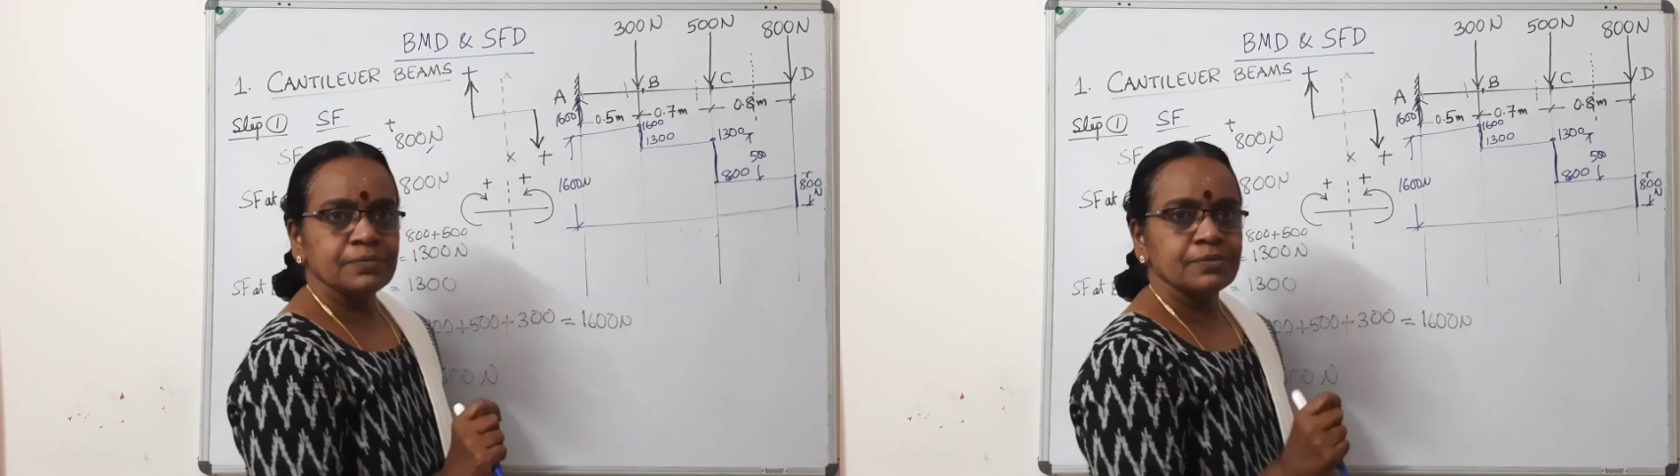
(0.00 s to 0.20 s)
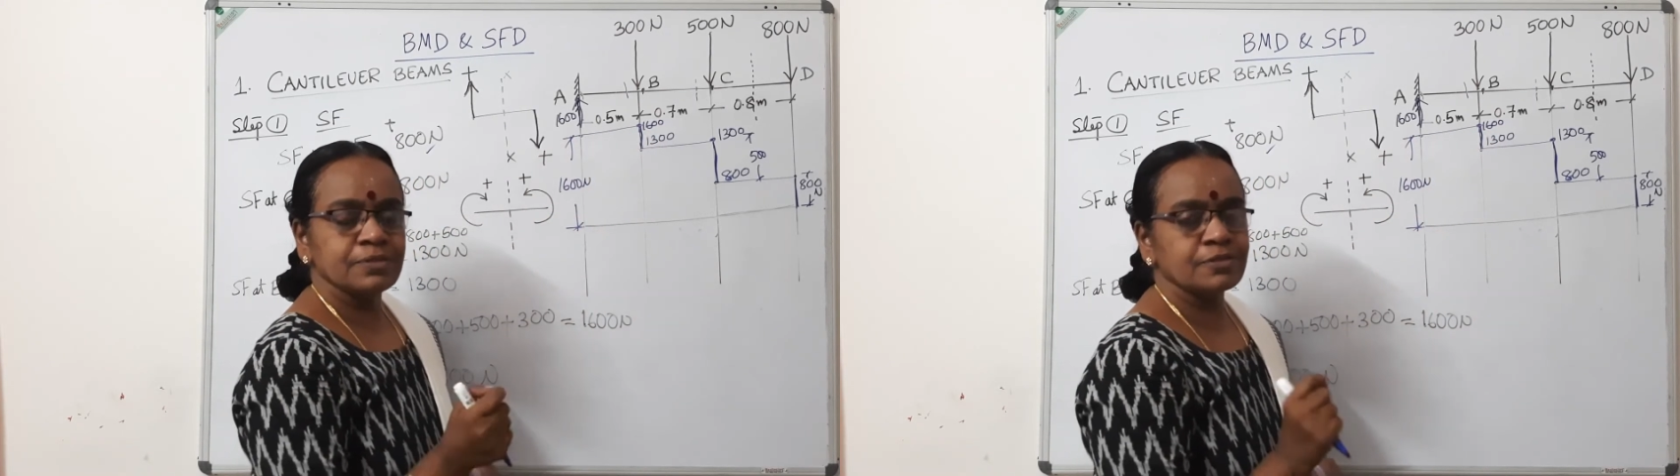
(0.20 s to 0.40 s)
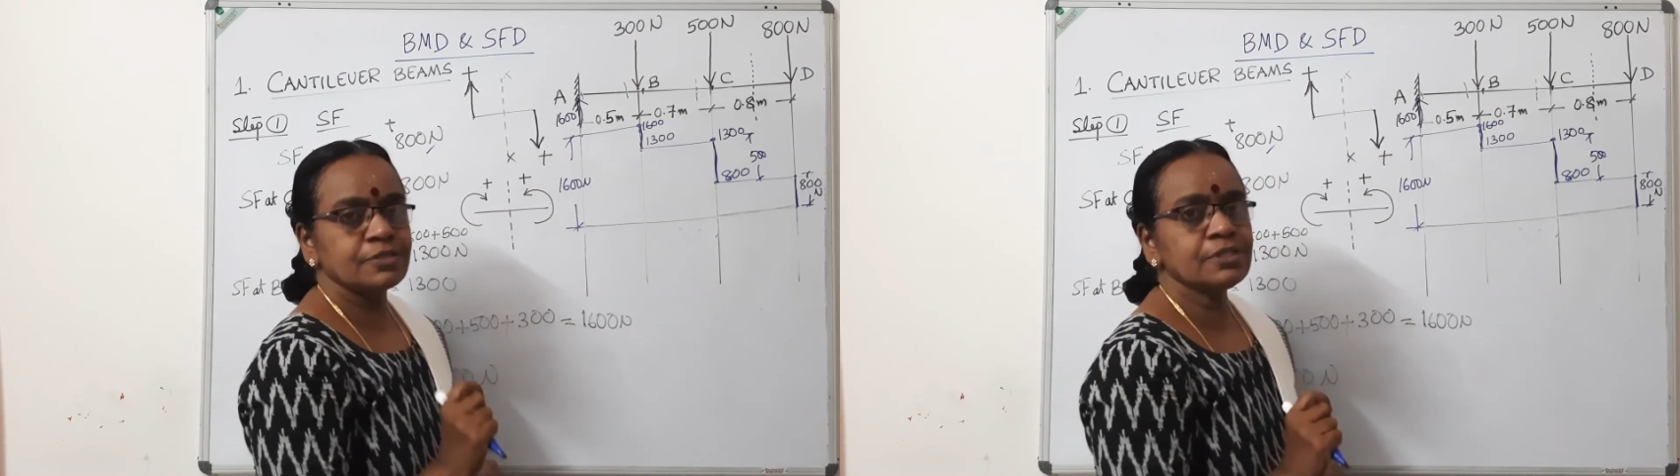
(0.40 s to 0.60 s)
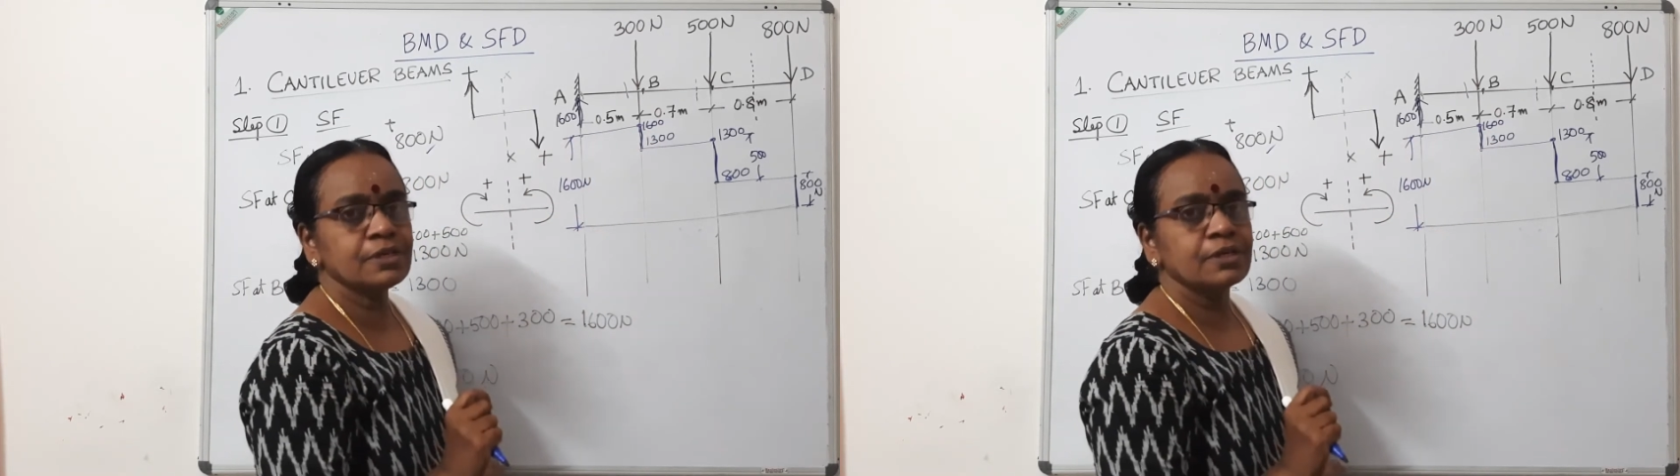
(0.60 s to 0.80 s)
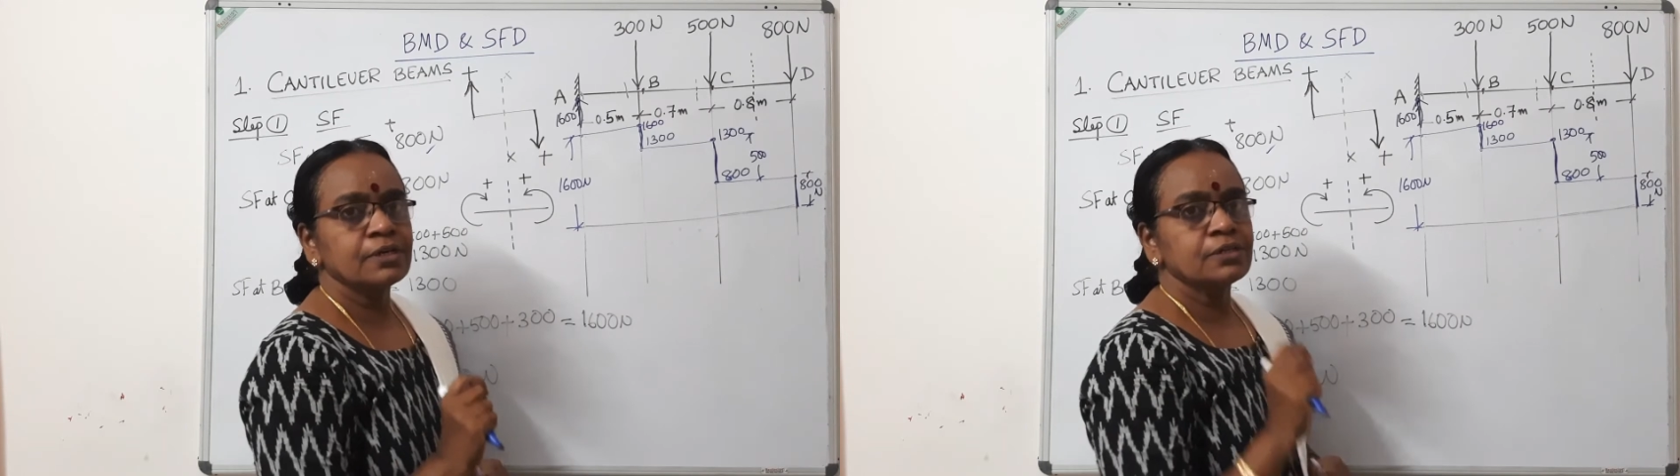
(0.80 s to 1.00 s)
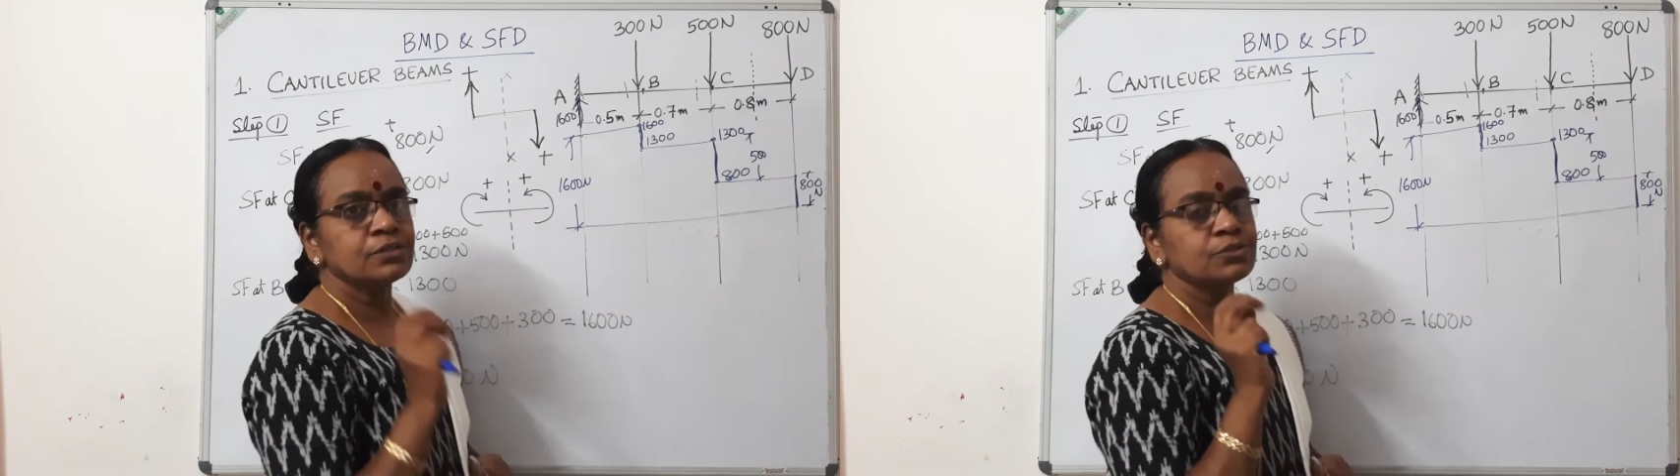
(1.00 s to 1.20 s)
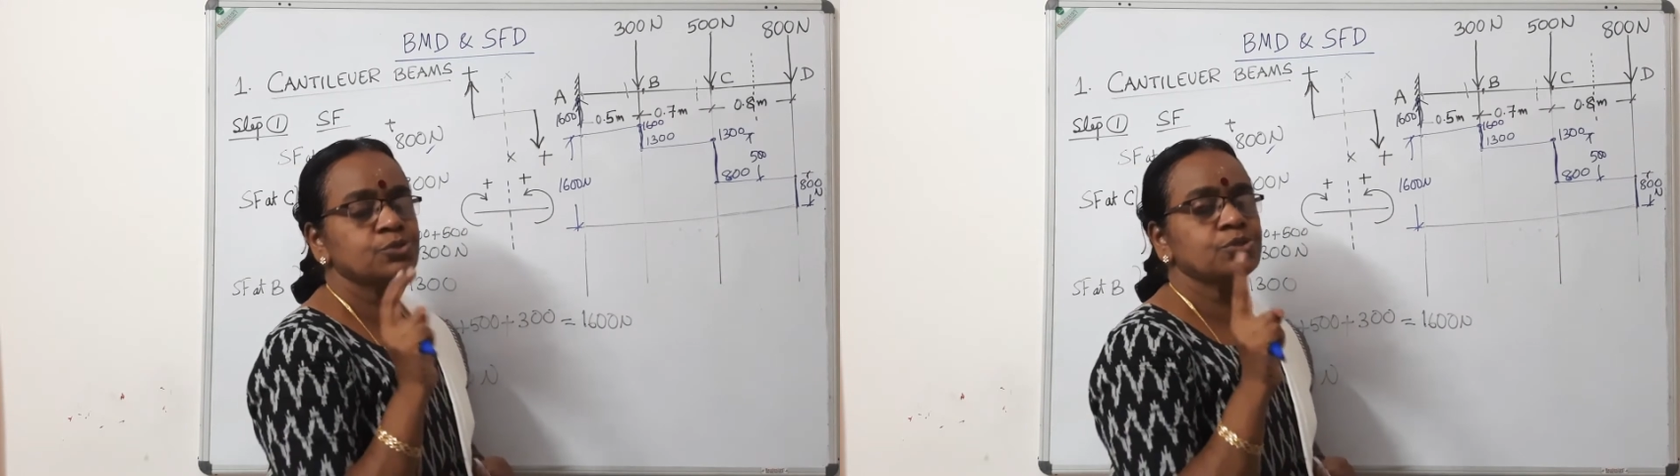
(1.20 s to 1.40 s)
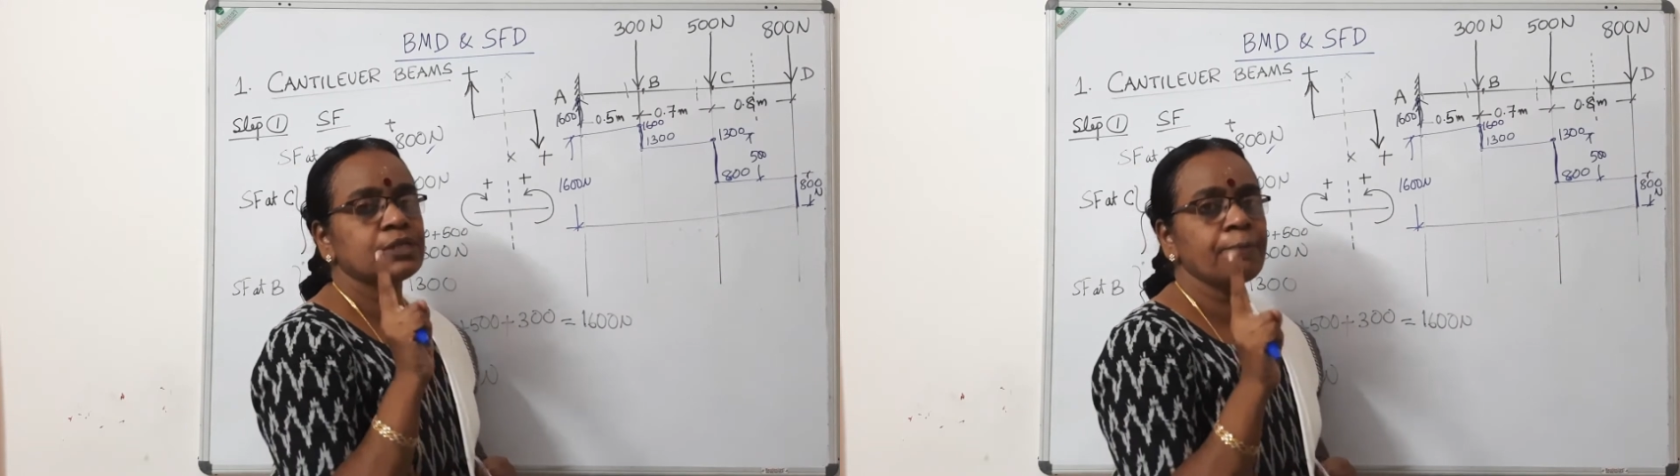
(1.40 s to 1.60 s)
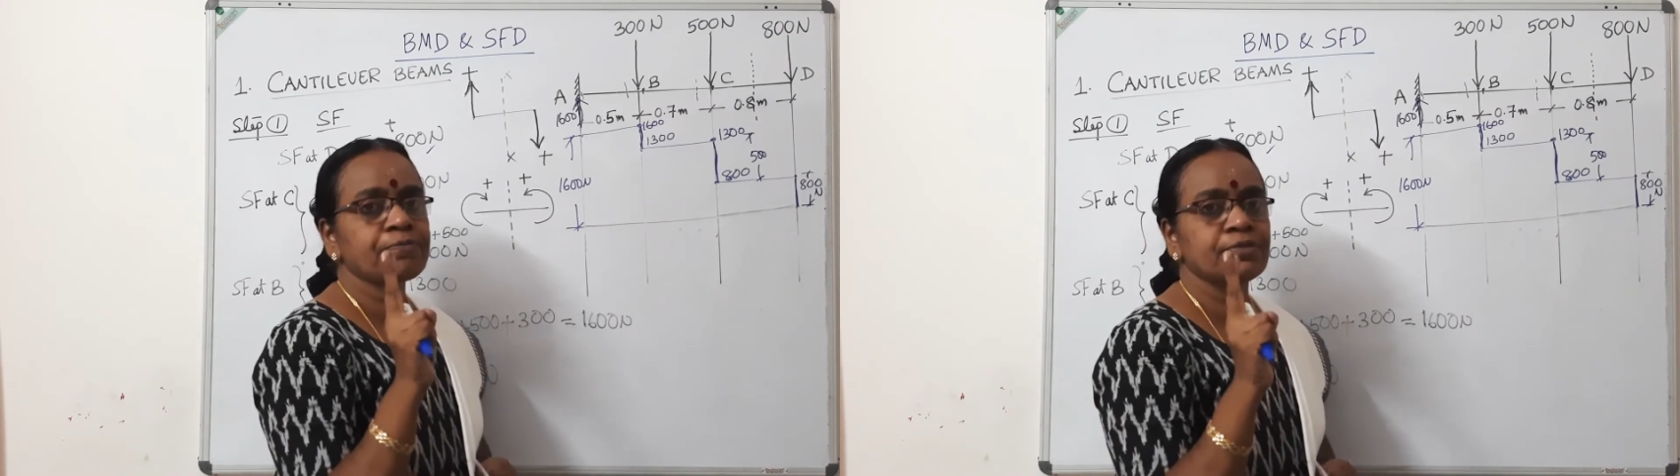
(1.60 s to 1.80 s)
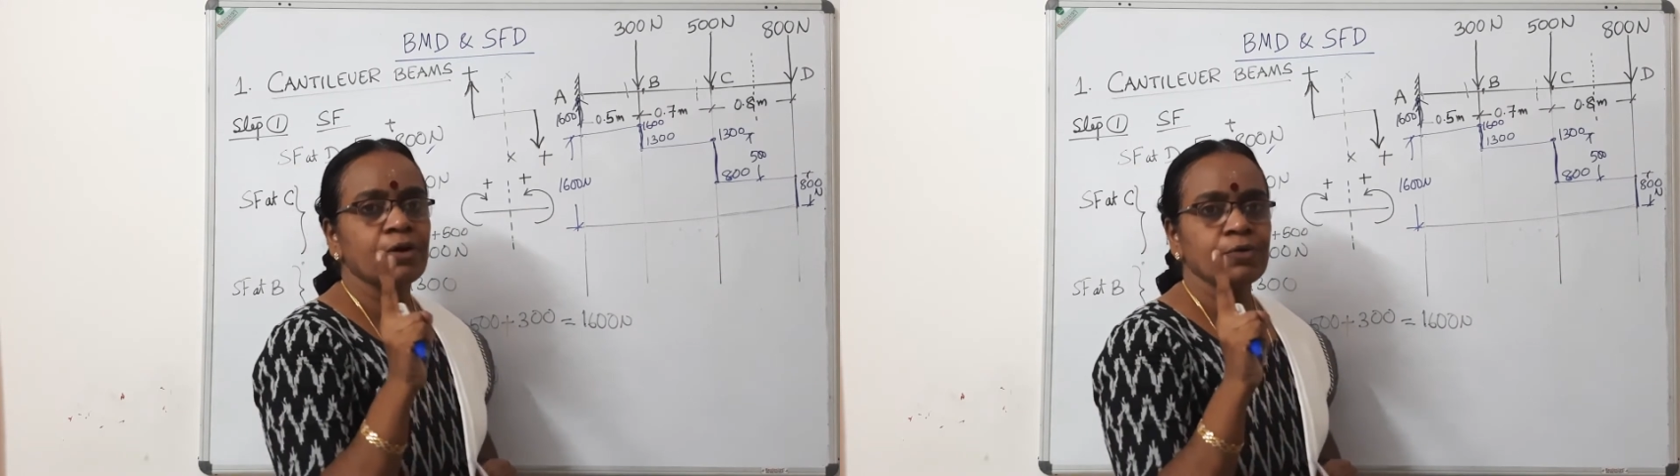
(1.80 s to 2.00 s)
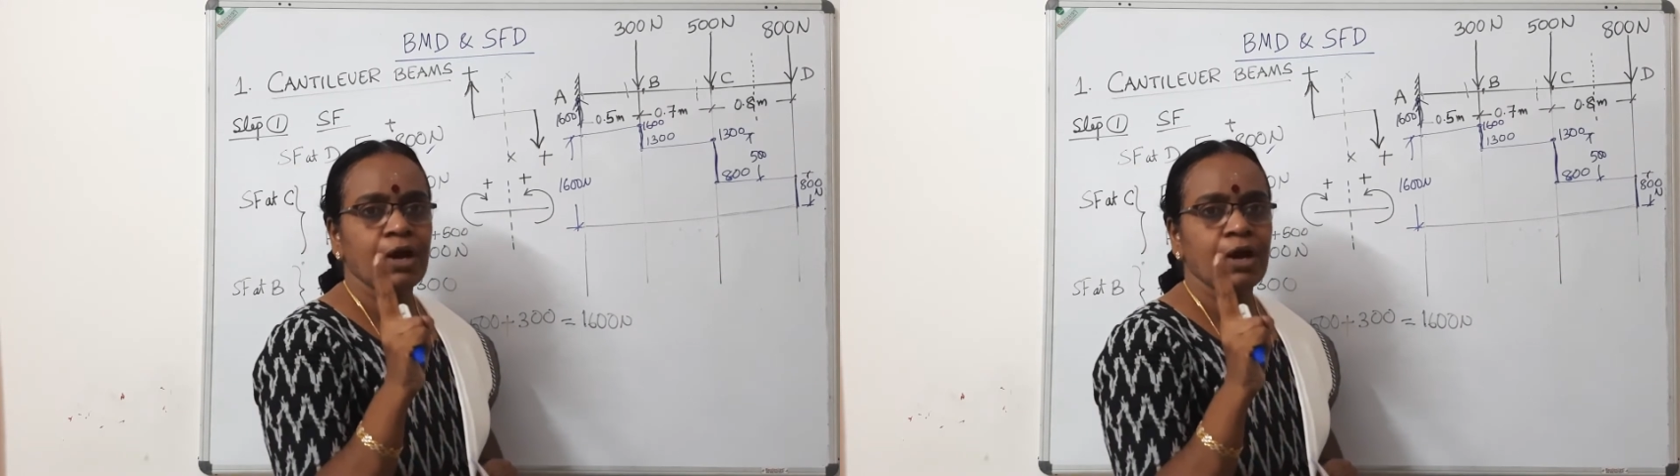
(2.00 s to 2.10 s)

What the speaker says: This is the two tips now